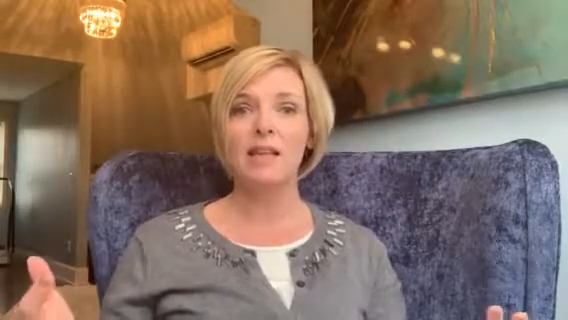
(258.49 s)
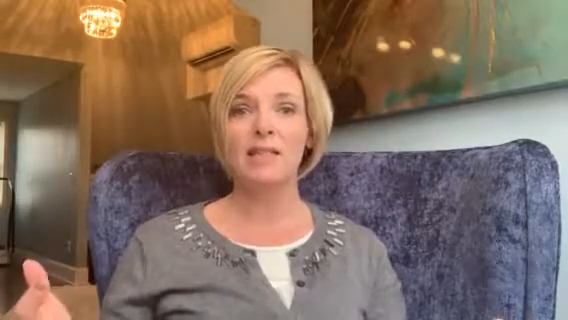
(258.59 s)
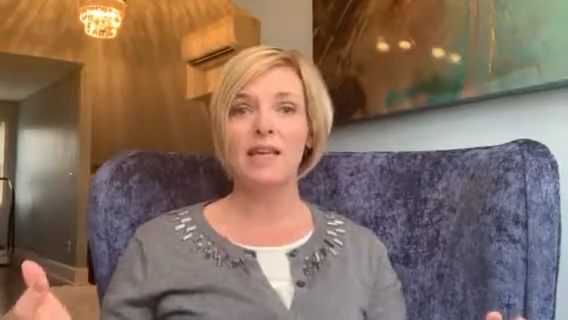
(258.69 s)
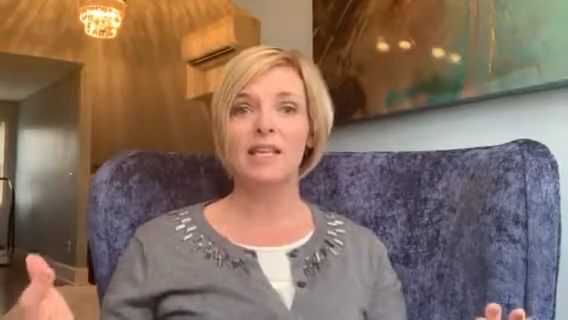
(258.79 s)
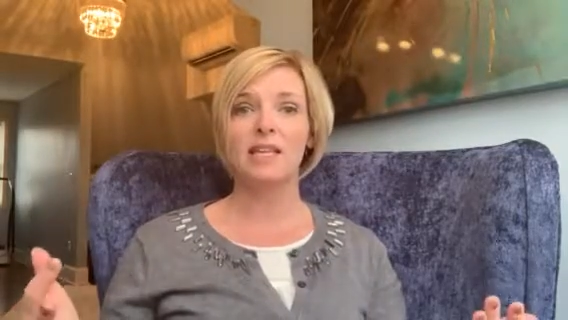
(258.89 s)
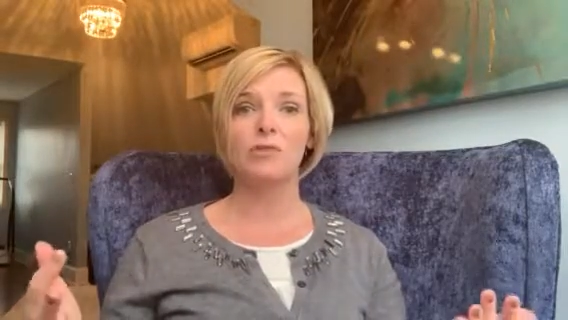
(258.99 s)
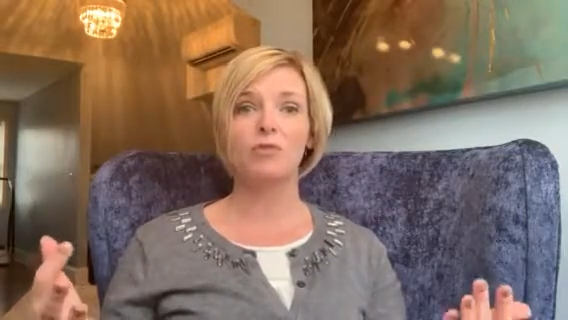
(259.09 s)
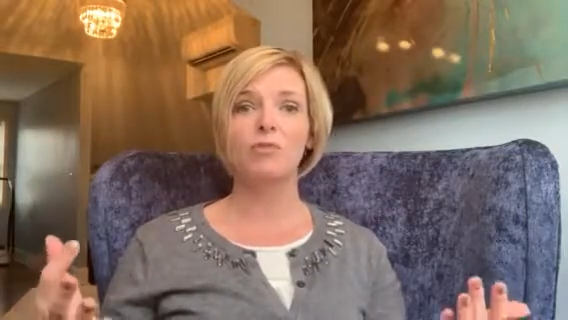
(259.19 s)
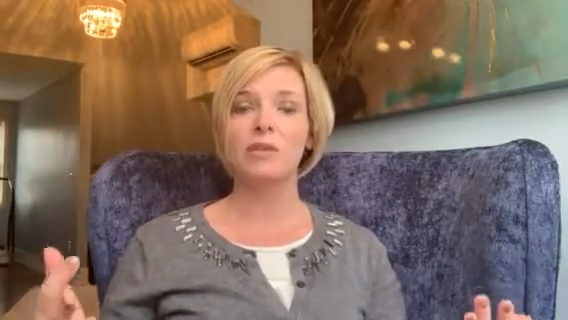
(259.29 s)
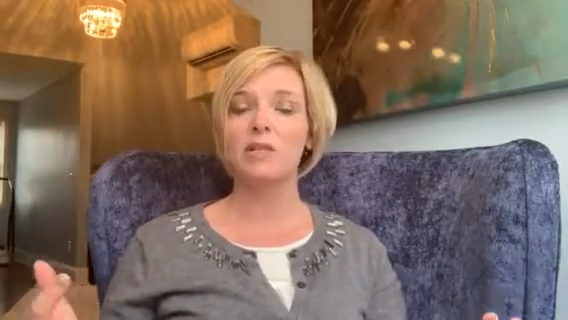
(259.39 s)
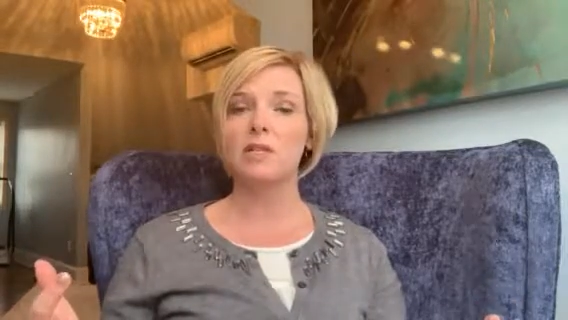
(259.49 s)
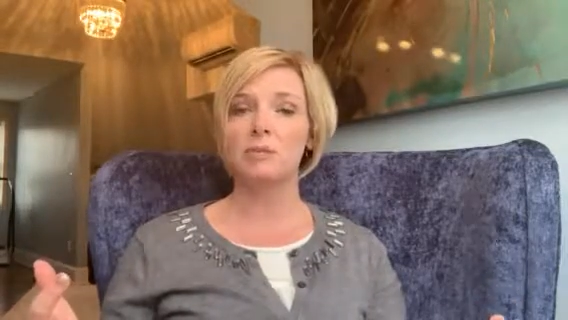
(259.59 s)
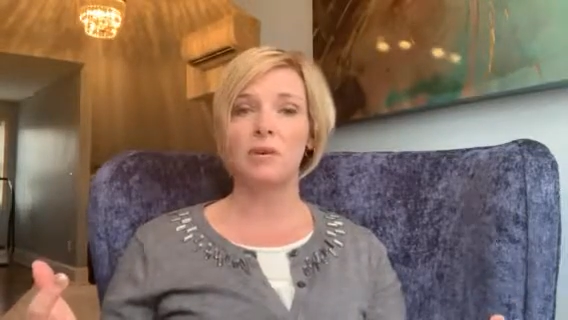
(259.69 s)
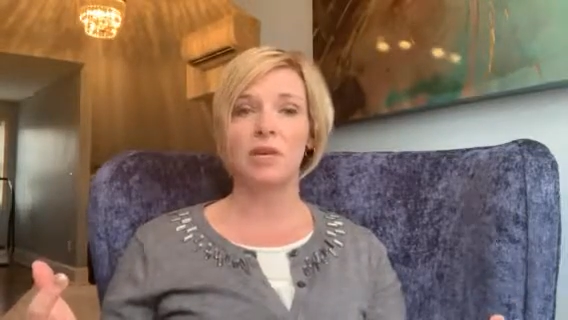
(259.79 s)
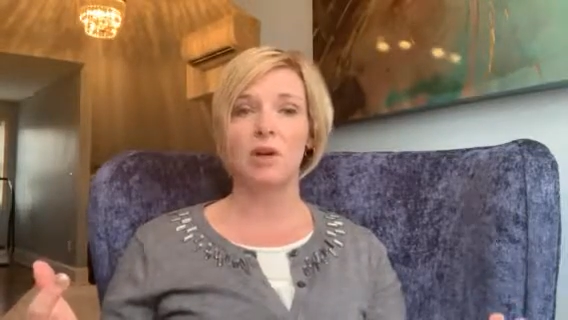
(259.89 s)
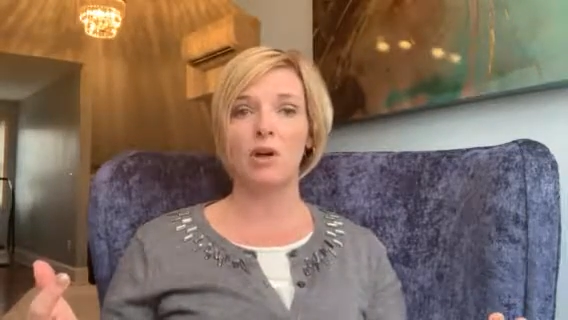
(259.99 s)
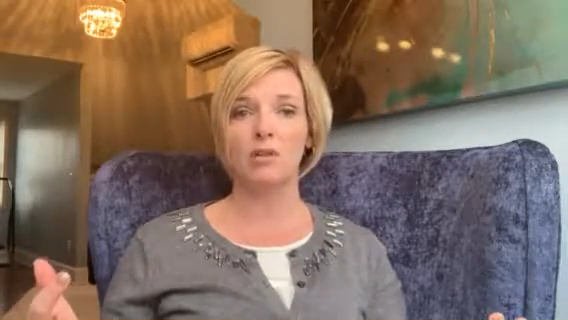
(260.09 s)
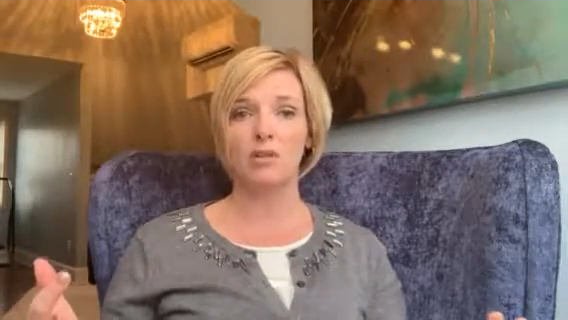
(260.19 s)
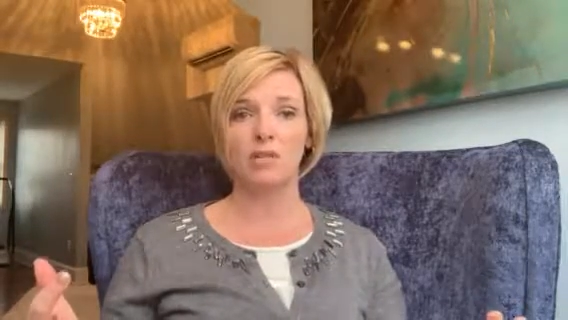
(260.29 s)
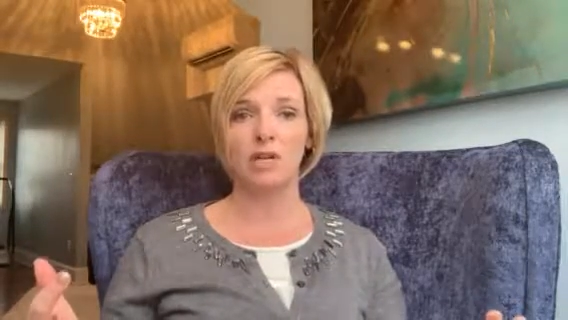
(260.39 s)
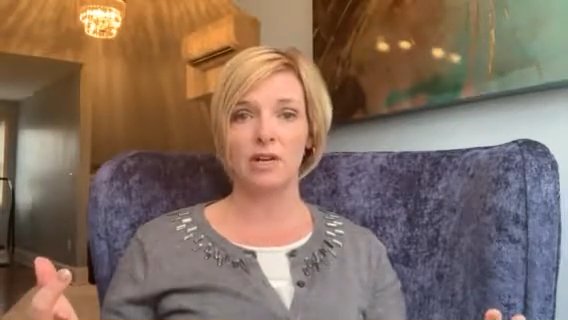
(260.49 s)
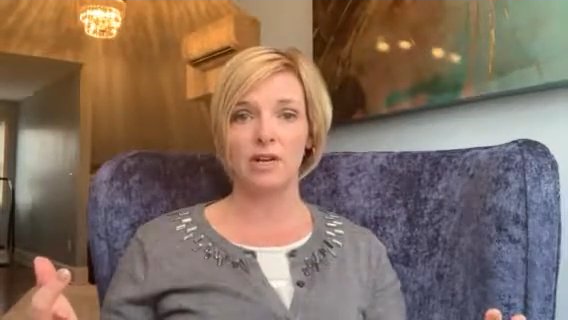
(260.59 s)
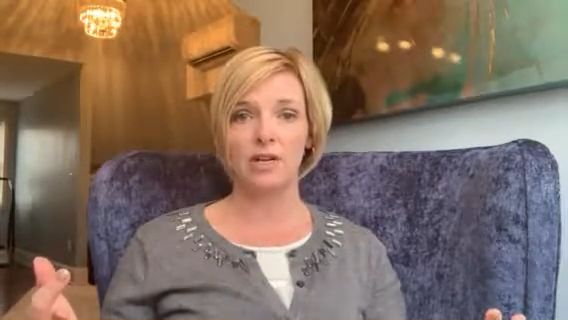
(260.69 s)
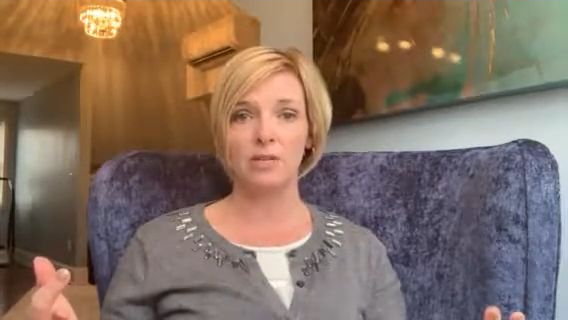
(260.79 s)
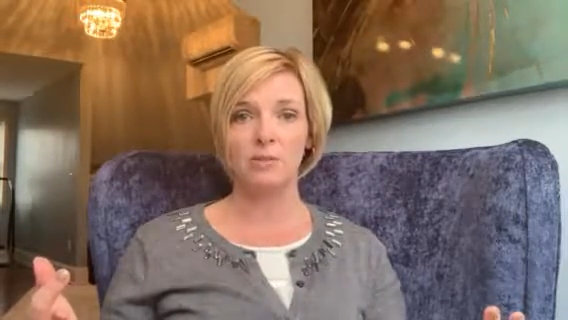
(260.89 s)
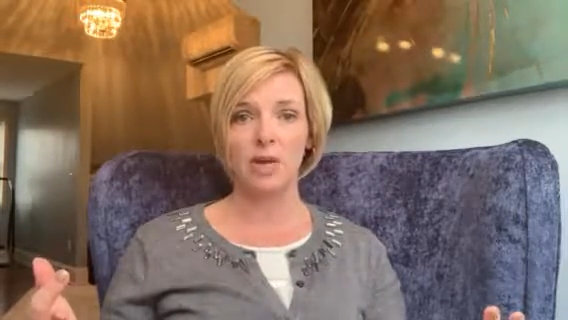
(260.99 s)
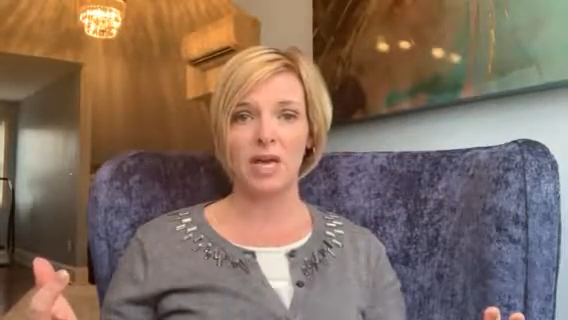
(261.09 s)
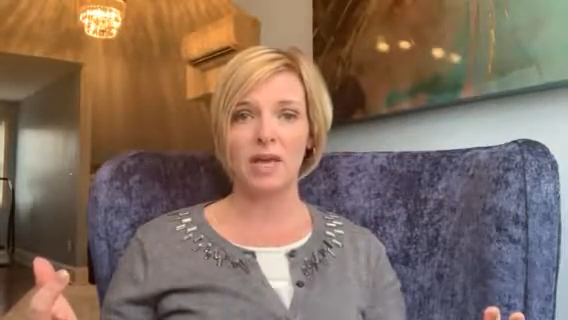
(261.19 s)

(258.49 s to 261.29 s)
that can really bring all those areas back